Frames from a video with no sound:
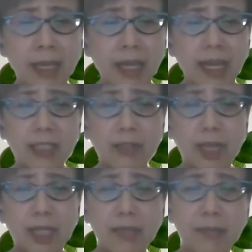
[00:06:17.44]
As you
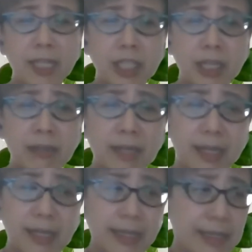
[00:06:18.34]
can imagine,
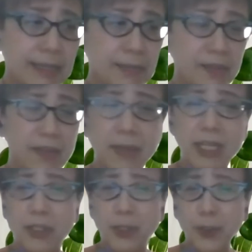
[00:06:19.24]
my family
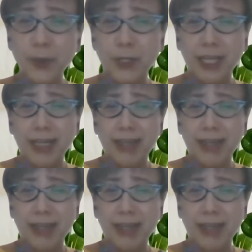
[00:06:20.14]
is huge.